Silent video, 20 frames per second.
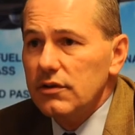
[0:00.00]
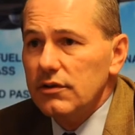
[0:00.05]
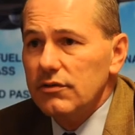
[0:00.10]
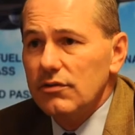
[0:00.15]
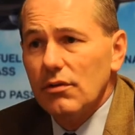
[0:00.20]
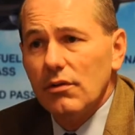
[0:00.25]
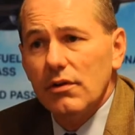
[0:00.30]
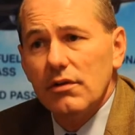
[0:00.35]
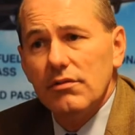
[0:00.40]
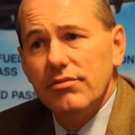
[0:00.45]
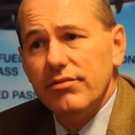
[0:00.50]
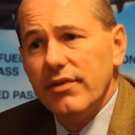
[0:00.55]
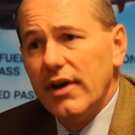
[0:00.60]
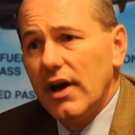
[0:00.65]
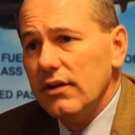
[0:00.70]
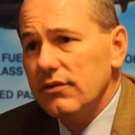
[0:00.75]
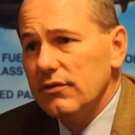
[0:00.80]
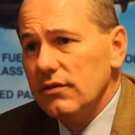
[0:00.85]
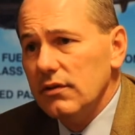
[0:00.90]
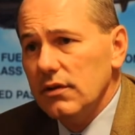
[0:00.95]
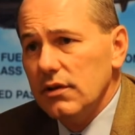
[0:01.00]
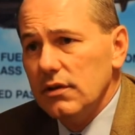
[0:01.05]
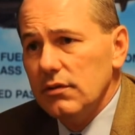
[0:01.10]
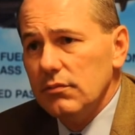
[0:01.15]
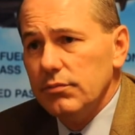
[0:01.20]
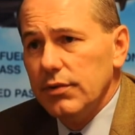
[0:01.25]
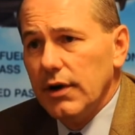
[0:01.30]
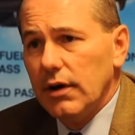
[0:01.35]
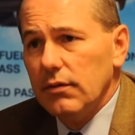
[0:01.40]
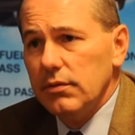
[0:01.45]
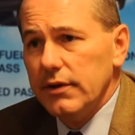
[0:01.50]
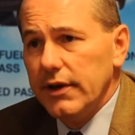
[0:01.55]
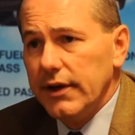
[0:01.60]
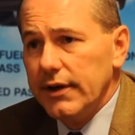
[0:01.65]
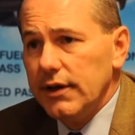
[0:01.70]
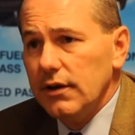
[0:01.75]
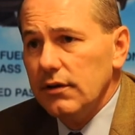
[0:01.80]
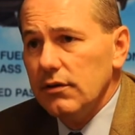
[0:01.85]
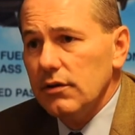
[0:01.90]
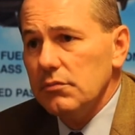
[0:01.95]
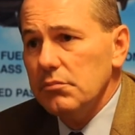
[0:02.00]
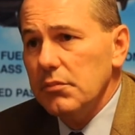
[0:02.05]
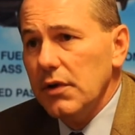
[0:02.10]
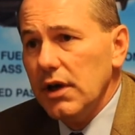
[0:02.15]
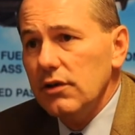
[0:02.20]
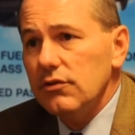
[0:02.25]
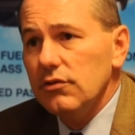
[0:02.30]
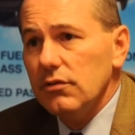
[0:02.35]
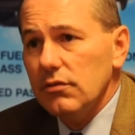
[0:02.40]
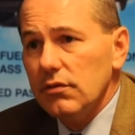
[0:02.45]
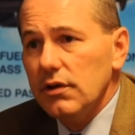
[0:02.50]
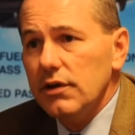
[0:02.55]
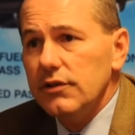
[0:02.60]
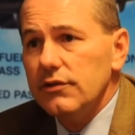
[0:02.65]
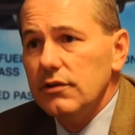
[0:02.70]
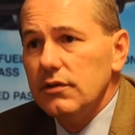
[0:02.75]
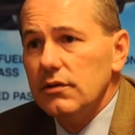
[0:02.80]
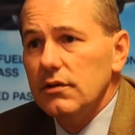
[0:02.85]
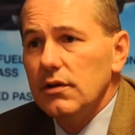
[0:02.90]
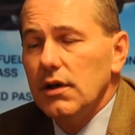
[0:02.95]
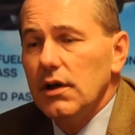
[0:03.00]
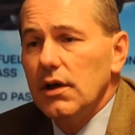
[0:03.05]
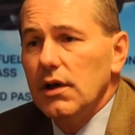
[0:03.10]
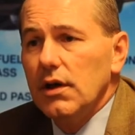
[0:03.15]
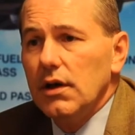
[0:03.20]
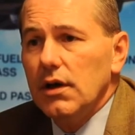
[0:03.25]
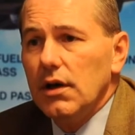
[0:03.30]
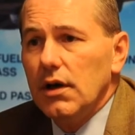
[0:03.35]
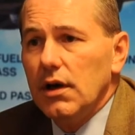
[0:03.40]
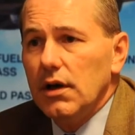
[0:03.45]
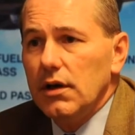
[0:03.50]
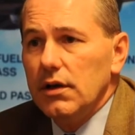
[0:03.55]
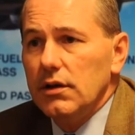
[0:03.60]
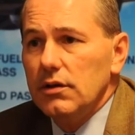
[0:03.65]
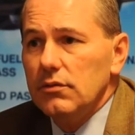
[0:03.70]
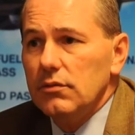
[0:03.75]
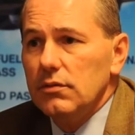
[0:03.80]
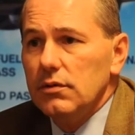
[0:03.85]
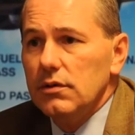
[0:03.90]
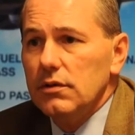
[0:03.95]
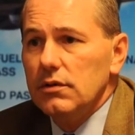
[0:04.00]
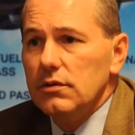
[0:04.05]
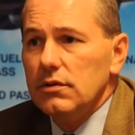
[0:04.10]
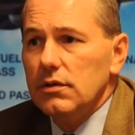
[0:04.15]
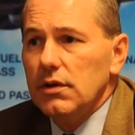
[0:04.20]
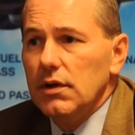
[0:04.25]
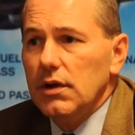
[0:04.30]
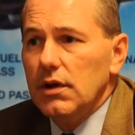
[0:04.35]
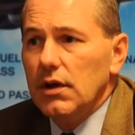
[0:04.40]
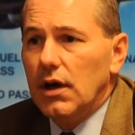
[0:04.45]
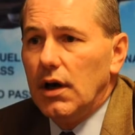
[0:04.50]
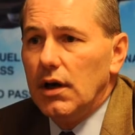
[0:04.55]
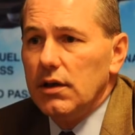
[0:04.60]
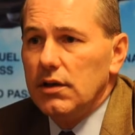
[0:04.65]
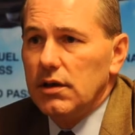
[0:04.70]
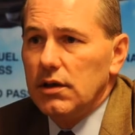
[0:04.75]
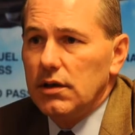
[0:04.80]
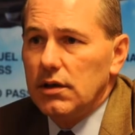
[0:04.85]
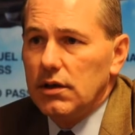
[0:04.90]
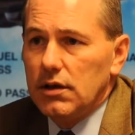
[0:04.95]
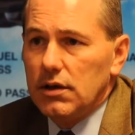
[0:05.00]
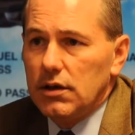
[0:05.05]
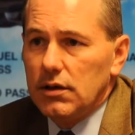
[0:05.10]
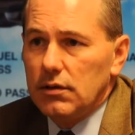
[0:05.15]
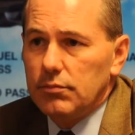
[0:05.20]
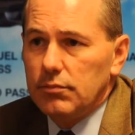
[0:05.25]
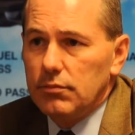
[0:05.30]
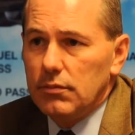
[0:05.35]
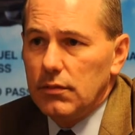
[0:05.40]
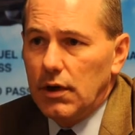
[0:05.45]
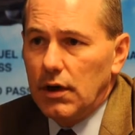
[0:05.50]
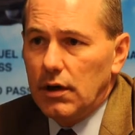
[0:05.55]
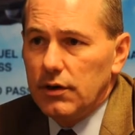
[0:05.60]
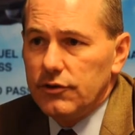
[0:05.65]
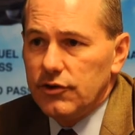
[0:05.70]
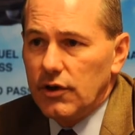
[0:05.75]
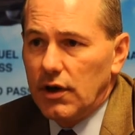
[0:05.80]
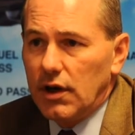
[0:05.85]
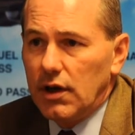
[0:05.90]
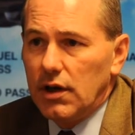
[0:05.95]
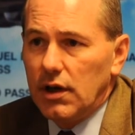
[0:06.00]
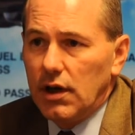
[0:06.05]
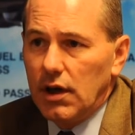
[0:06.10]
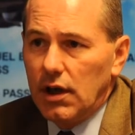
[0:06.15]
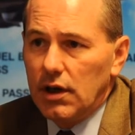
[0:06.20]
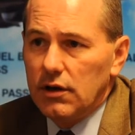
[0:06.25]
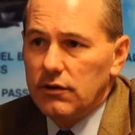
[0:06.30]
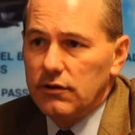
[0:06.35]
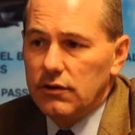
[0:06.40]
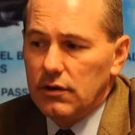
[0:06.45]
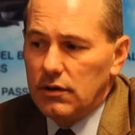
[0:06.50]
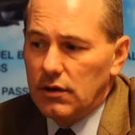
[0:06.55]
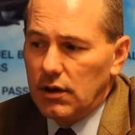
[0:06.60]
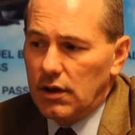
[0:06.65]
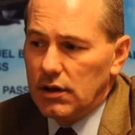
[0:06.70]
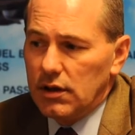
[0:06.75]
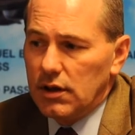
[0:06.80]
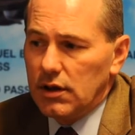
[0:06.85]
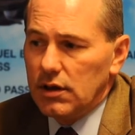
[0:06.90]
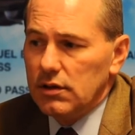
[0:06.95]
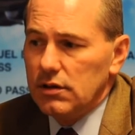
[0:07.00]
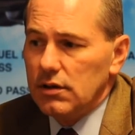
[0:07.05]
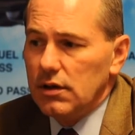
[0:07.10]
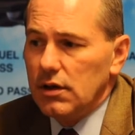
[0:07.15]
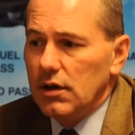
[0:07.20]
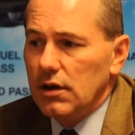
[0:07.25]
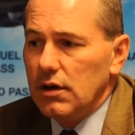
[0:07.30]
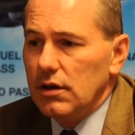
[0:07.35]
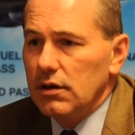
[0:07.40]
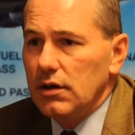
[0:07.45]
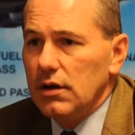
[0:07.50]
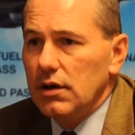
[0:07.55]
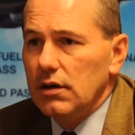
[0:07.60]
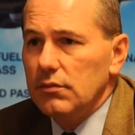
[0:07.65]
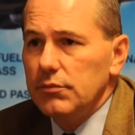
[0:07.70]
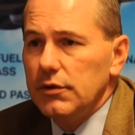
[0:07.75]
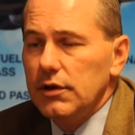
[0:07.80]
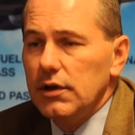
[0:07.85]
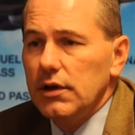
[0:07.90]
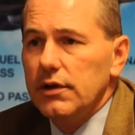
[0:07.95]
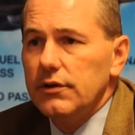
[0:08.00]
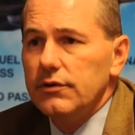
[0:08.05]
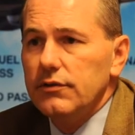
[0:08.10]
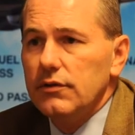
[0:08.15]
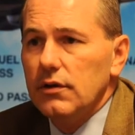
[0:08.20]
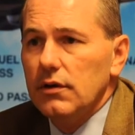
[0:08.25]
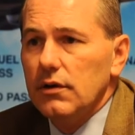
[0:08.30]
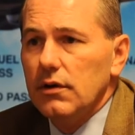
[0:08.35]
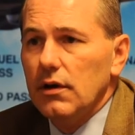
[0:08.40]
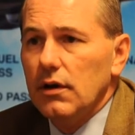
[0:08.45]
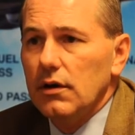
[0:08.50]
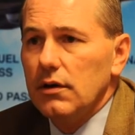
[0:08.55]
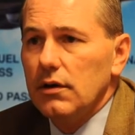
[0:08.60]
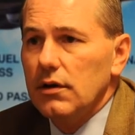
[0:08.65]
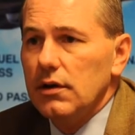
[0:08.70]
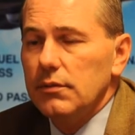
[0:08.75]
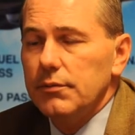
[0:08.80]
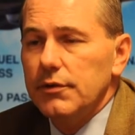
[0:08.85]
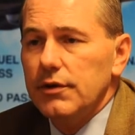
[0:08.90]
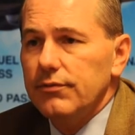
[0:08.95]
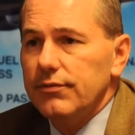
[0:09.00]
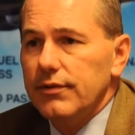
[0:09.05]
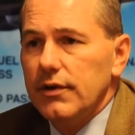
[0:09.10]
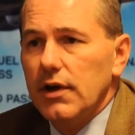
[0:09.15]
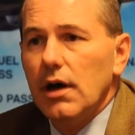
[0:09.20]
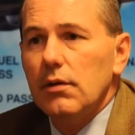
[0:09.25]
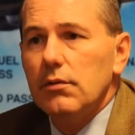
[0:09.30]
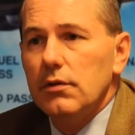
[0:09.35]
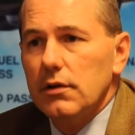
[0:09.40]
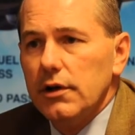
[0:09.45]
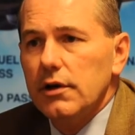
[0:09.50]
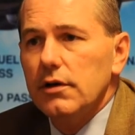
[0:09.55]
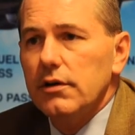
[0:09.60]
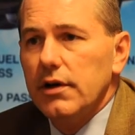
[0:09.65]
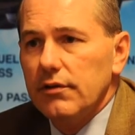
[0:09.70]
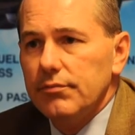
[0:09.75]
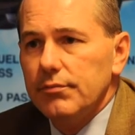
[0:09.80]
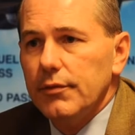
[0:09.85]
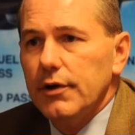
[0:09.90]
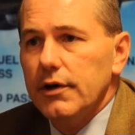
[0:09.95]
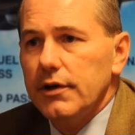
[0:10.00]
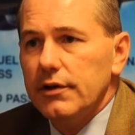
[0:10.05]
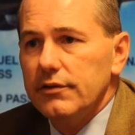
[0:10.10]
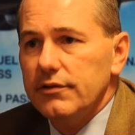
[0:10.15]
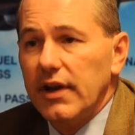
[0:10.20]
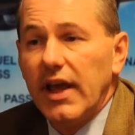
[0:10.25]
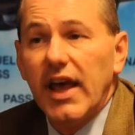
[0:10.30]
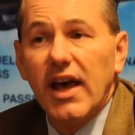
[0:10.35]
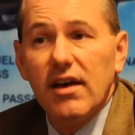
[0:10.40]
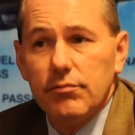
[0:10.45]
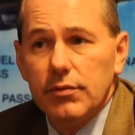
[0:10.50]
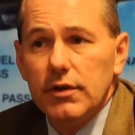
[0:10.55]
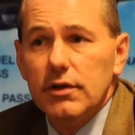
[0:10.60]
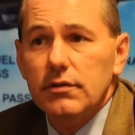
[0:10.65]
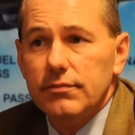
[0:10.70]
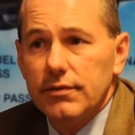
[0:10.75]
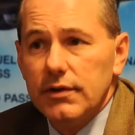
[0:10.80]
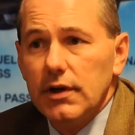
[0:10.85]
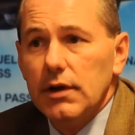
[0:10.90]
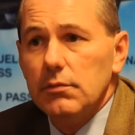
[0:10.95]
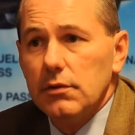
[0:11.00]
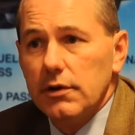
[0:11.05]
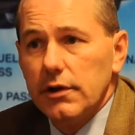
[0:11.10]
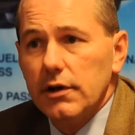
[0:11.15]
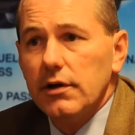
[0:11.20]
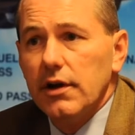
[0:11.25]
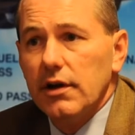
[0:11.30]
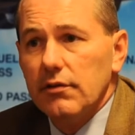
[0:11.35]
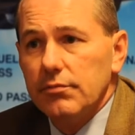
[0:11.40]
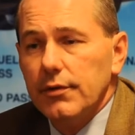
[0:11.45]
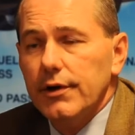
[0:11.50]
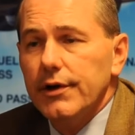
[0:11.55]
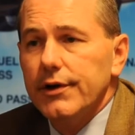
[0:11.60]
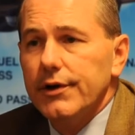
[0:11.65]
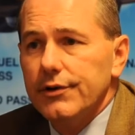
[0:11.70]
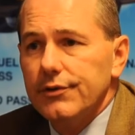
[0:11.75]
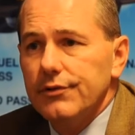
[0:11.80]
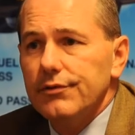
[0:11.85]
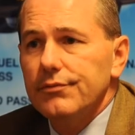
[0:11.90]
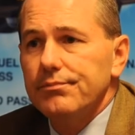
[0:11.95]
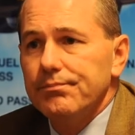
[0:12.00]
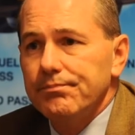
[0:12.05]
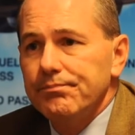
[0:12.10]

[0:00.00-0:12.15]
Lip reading: It's growing faster than probably any other major region in the world. I think China, Asia, and then Middle East are going to be phenomenal aircraft markets and have been phenomenal aircraft markets.